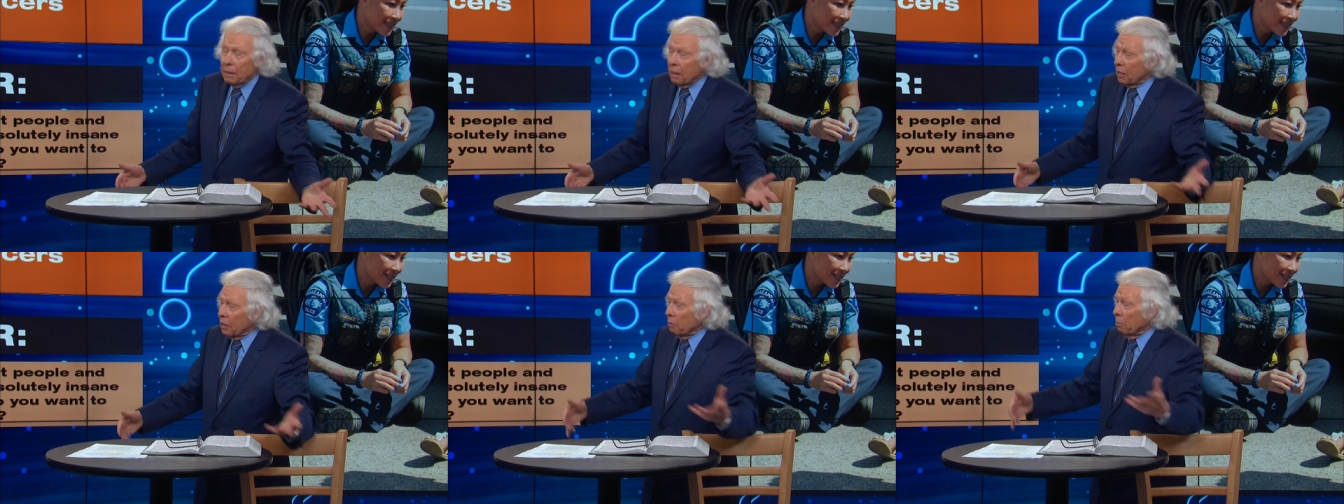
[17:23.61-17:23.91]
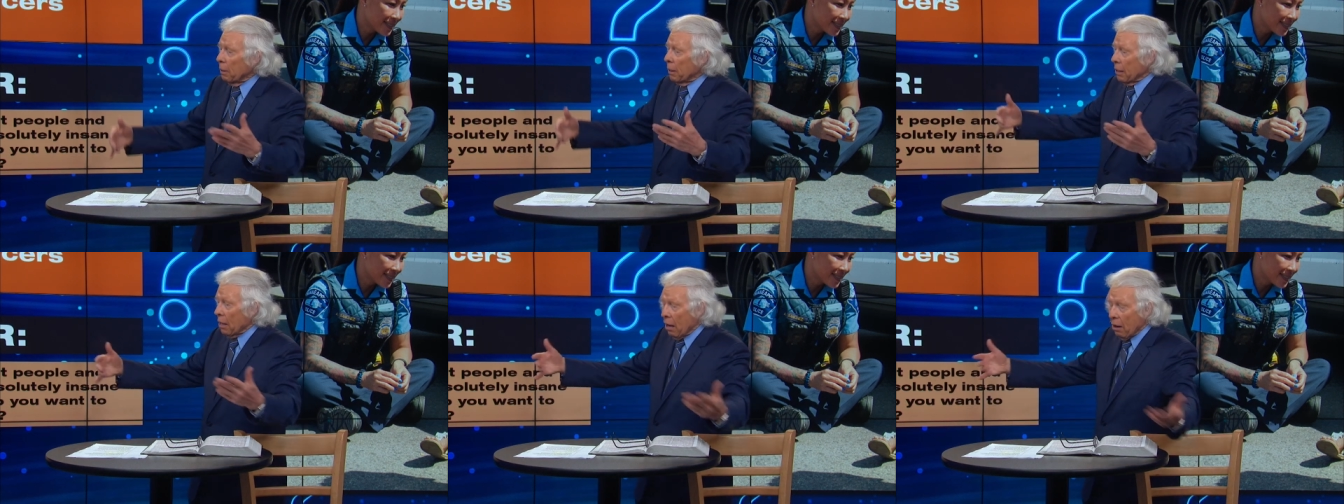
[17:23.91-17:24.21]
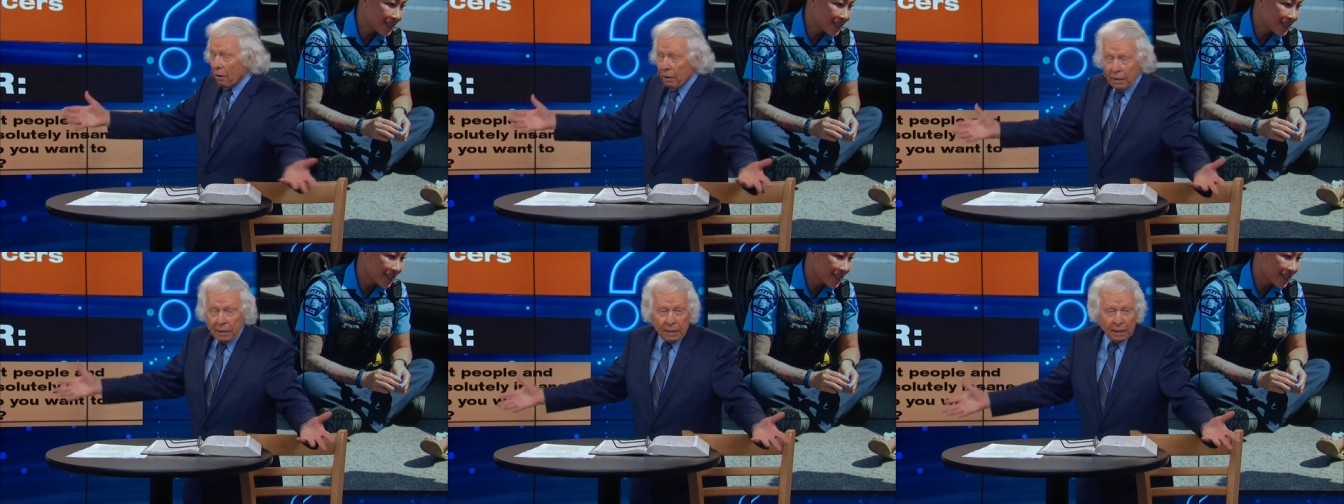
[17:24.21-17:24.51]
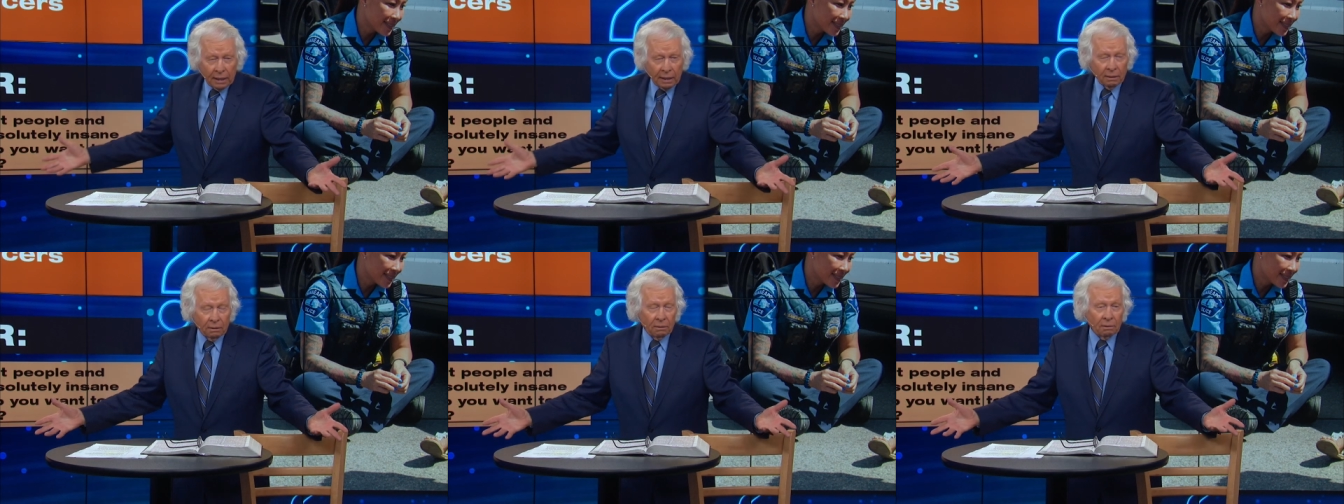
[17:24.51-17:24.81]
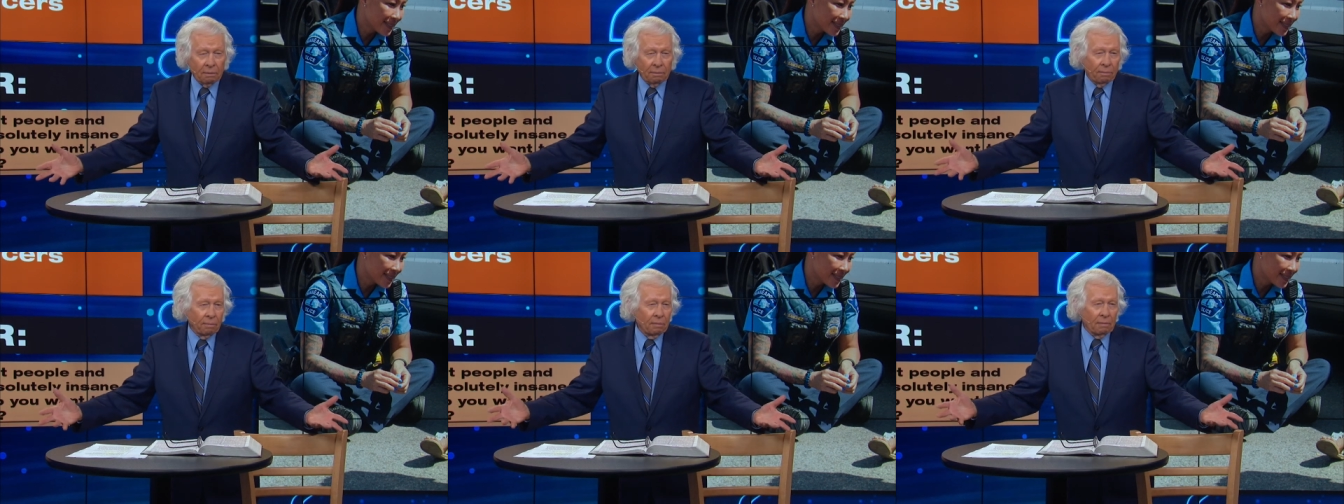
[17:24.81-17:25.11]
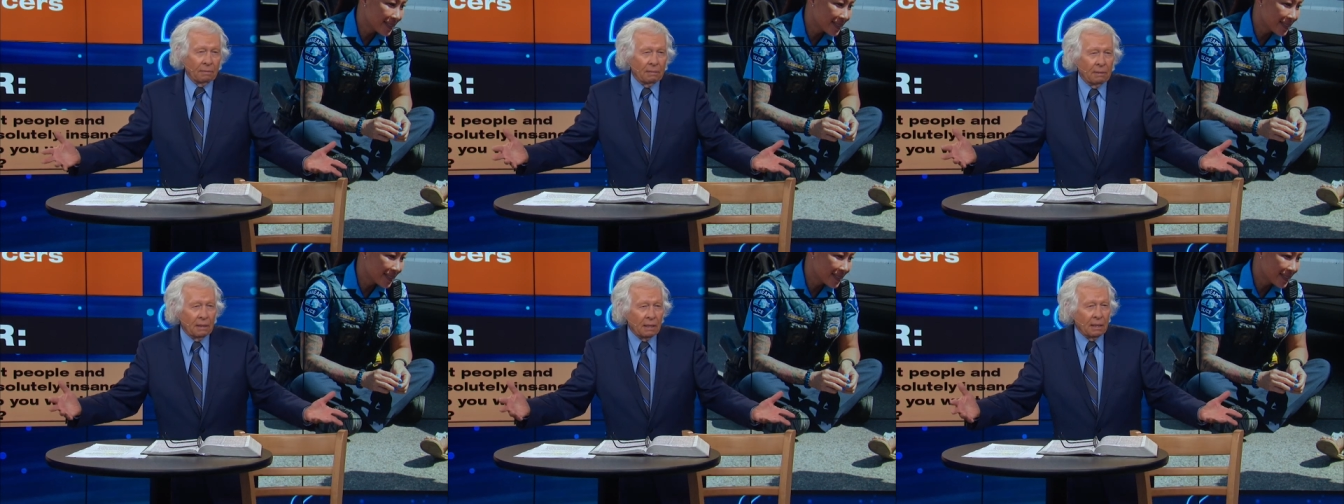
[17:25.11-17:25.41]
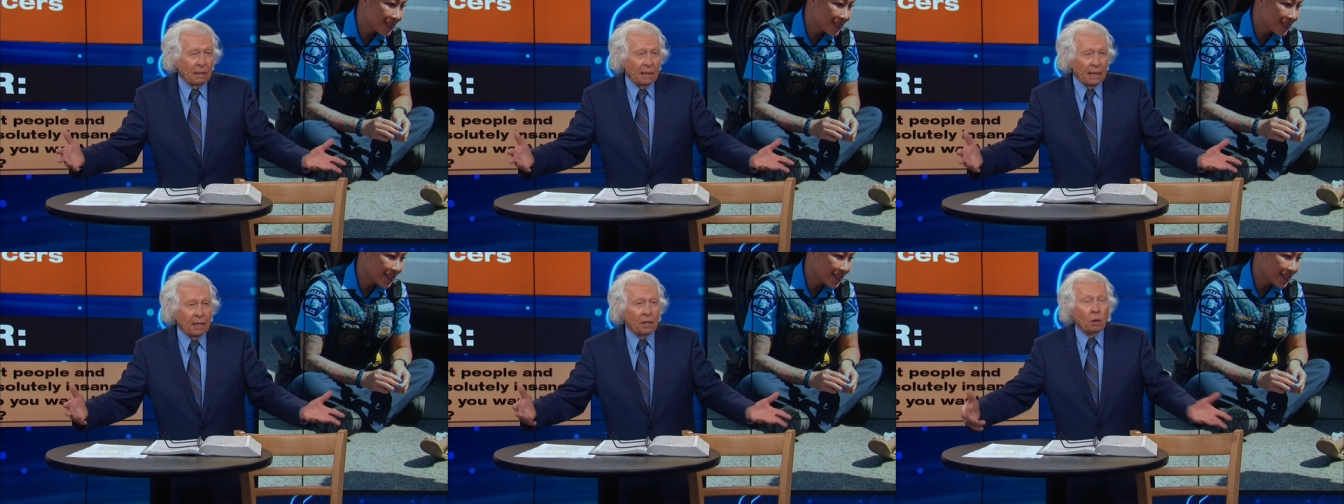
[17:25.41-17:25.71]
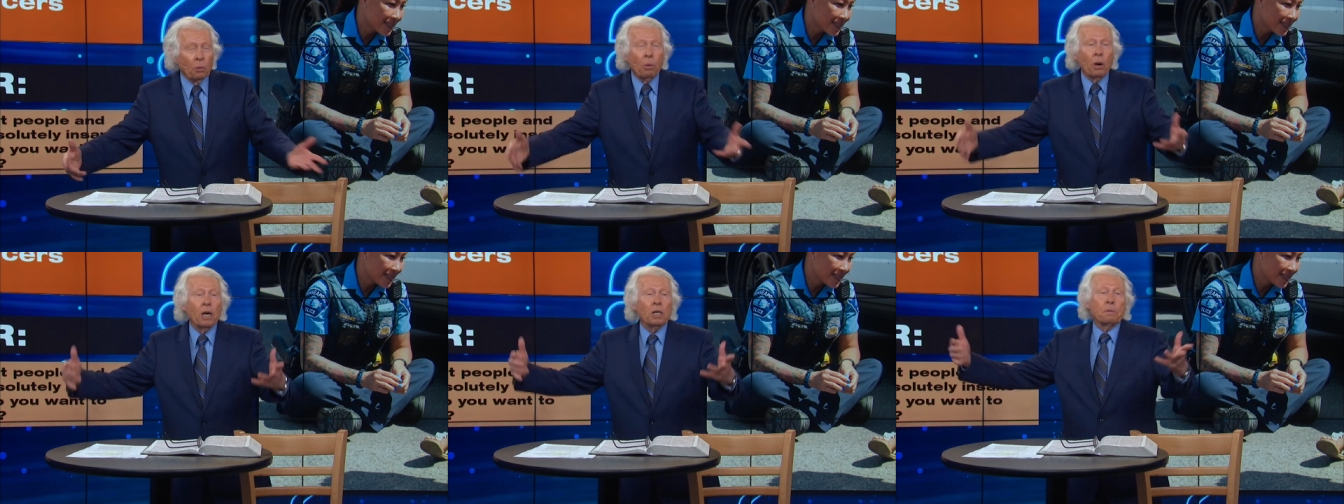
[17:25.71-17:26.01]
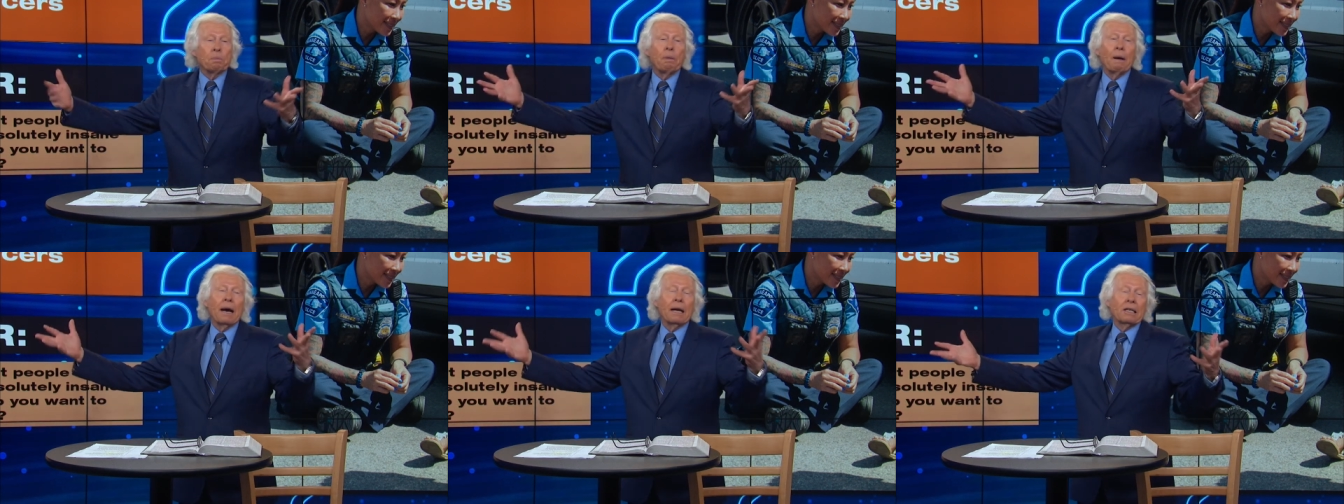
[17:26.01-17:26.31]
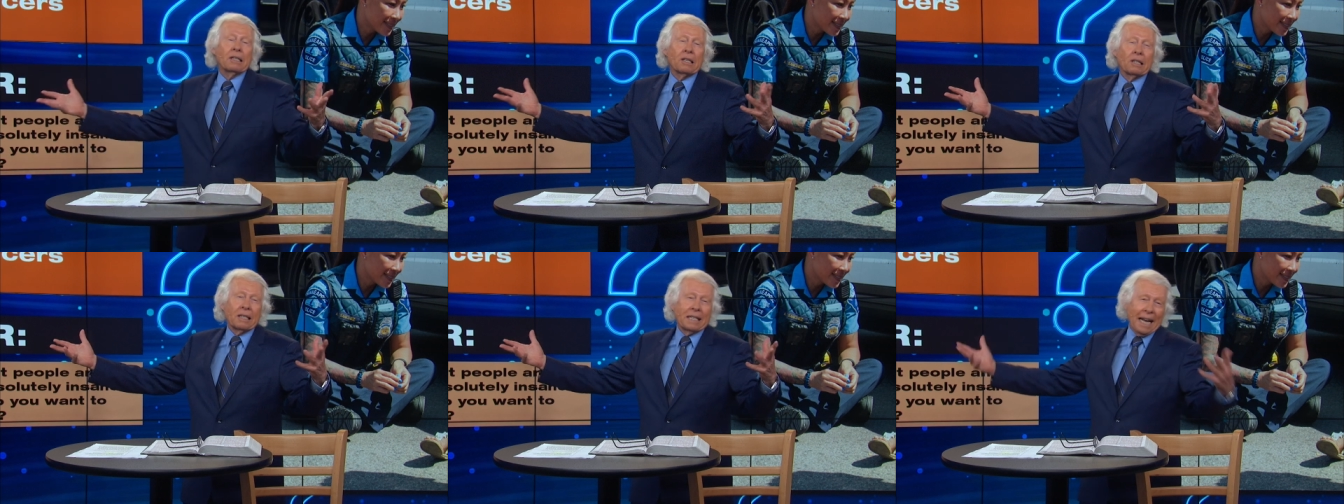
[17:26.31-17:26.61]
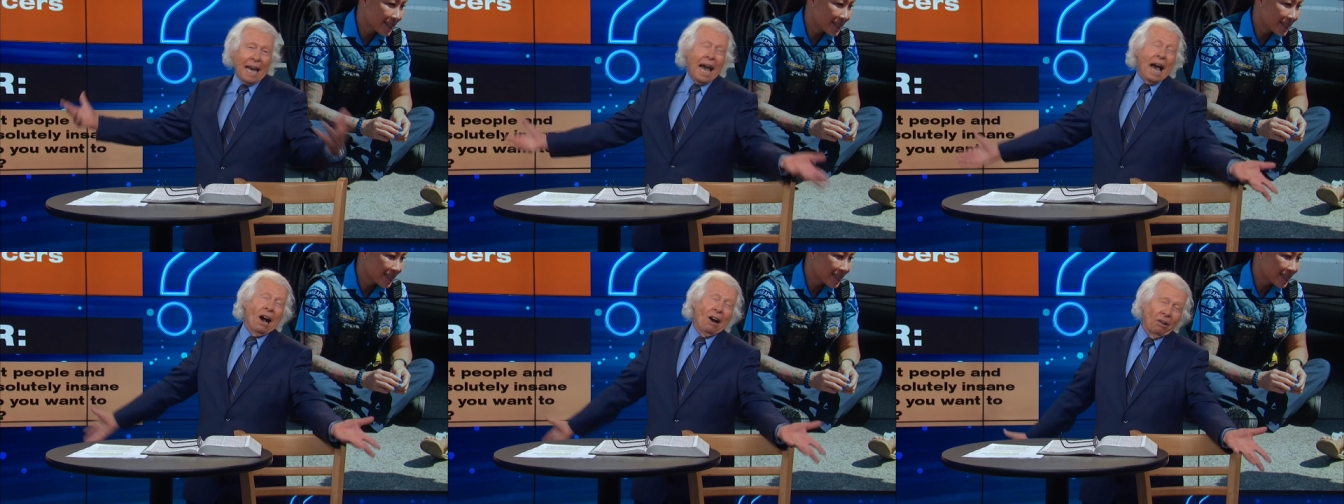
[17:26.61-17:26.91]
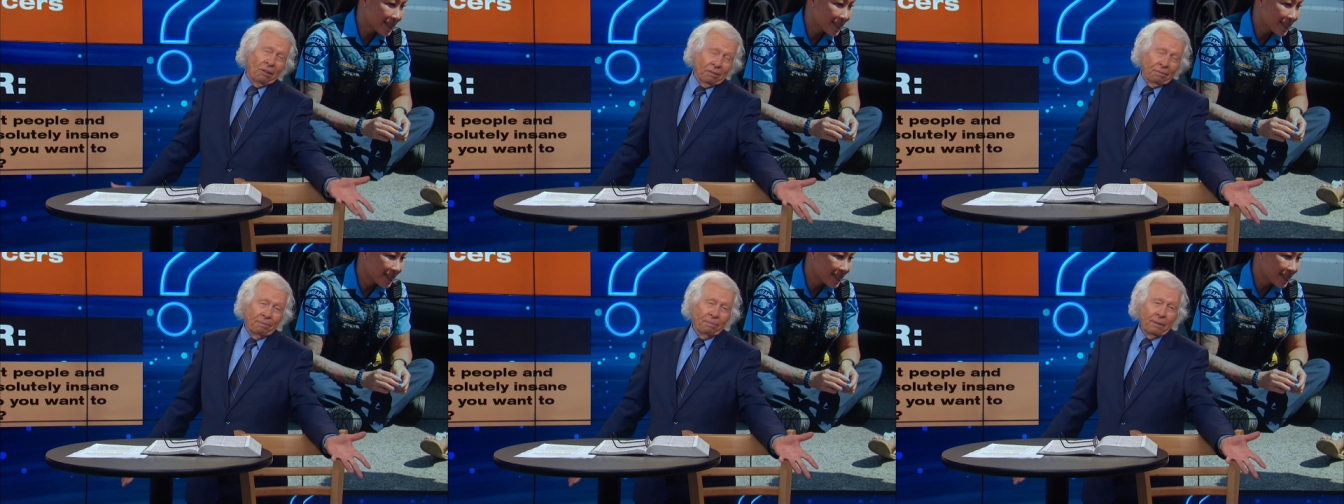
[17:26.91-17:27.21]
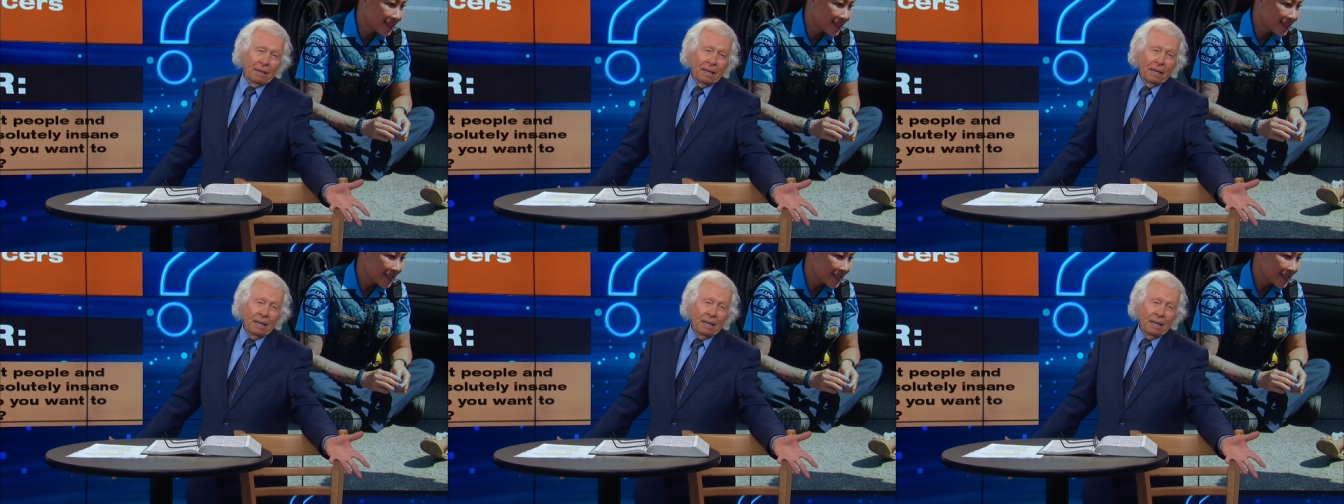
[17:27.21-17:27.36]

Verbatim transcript: the minorities, in the worst parts of town.